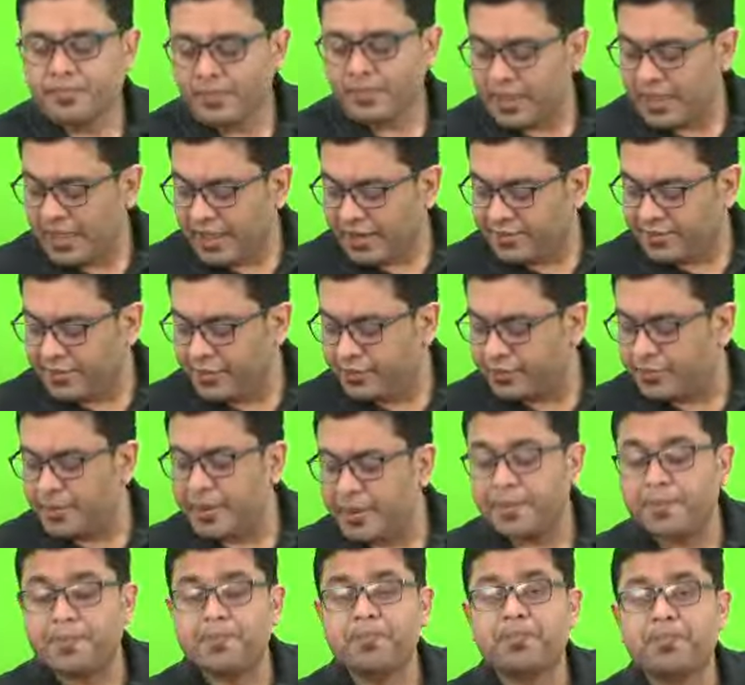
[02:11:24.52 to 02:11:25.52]
Excuse me.
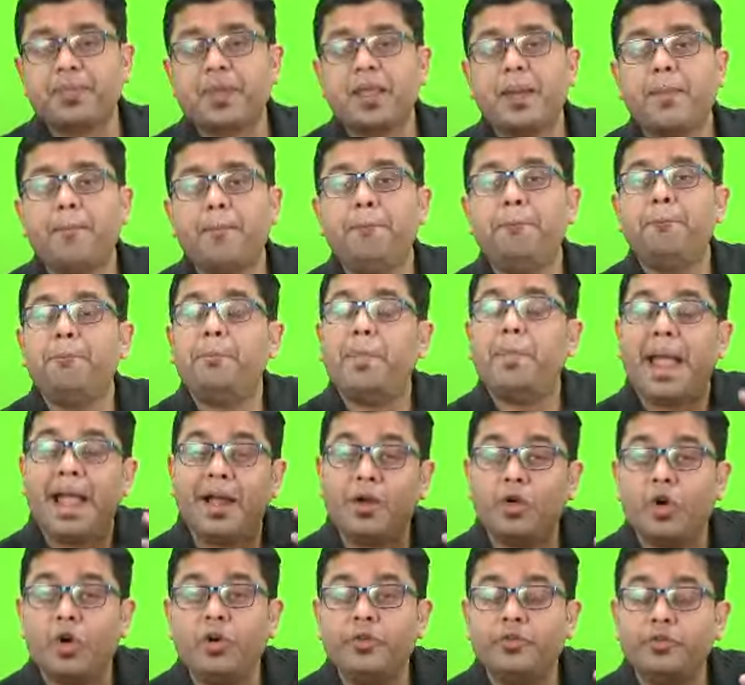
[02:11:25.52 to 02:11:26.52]

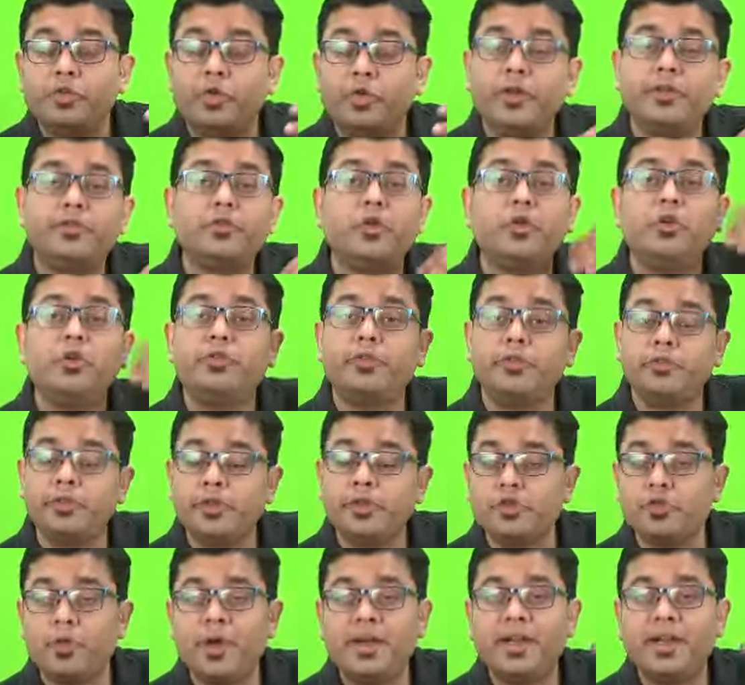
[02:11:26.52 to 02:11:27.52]
Pangong Tso is also
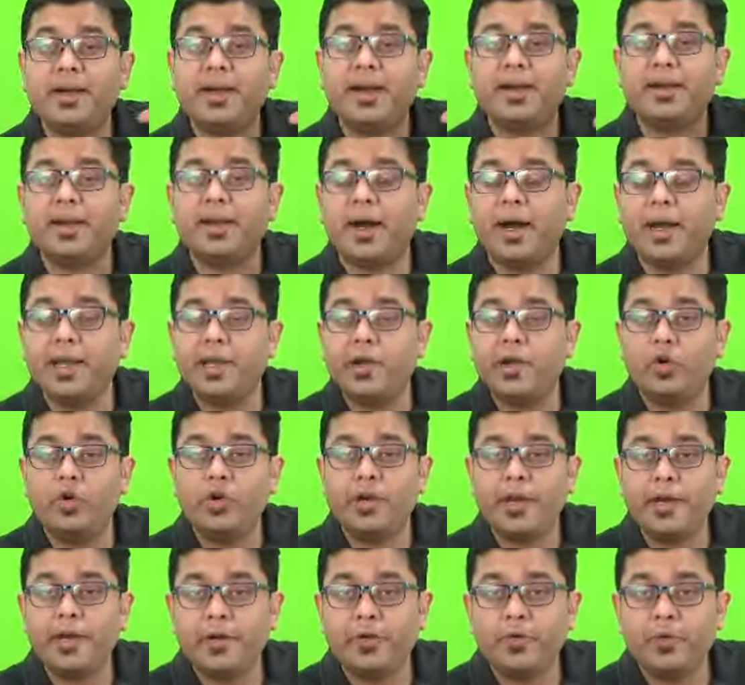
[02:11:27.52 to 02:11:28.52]
situated at a higher
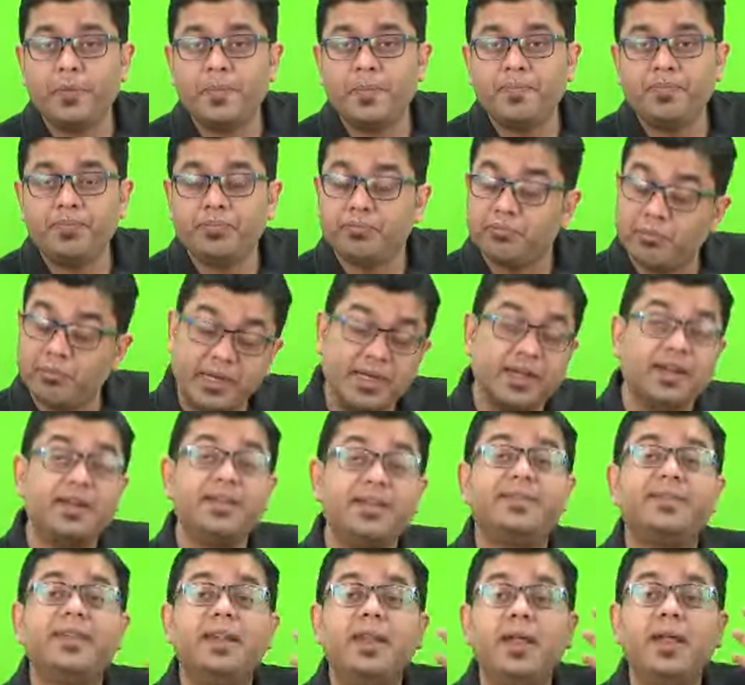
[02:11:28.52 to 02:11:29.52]
altitude, but it is
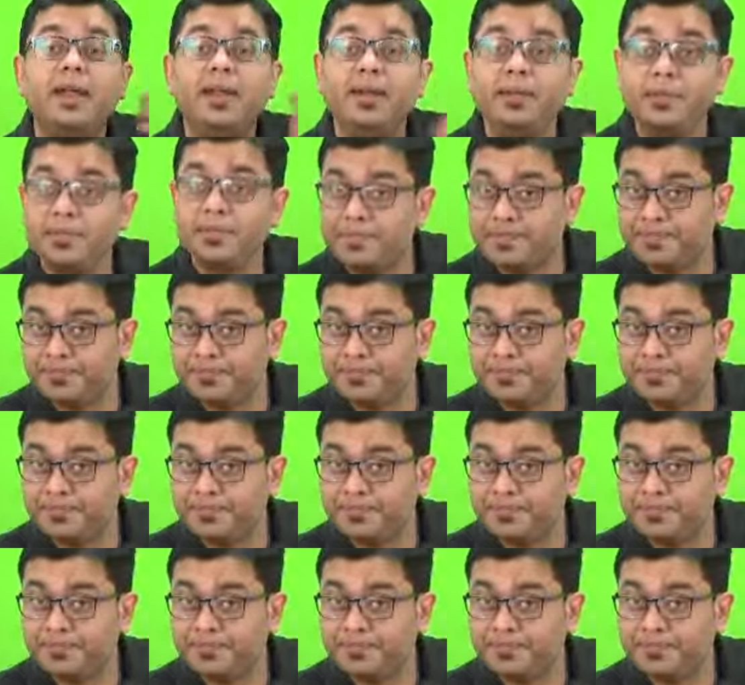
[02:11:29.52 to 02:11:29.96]
saline.